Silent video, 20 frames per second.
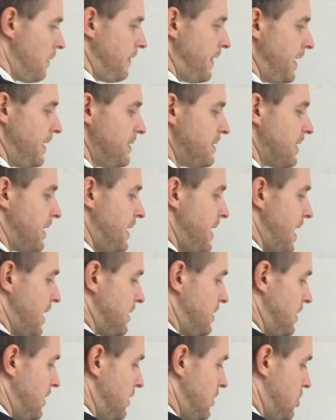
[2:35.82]
that is
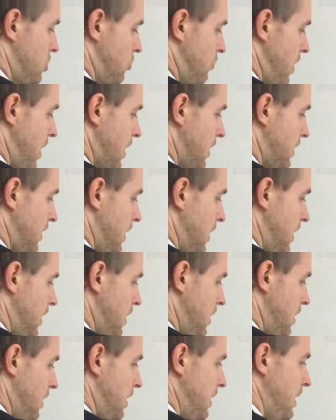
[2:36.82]
connected
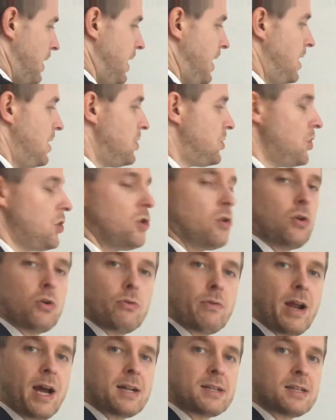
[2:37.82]
directly into your
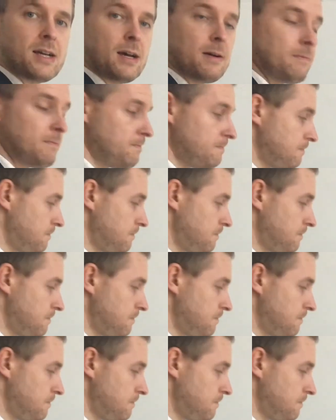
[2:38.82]
router.